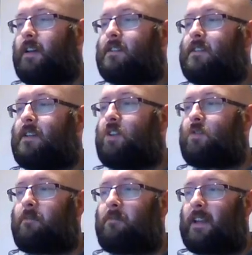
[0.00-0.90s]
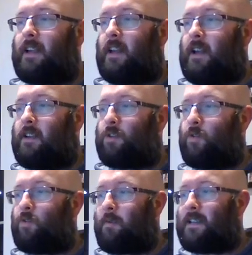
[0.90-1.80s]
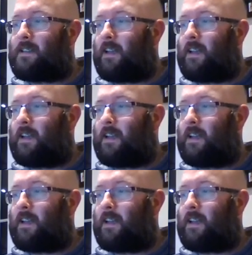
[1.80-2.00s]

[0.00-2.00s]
eccentric millionaire Donald P.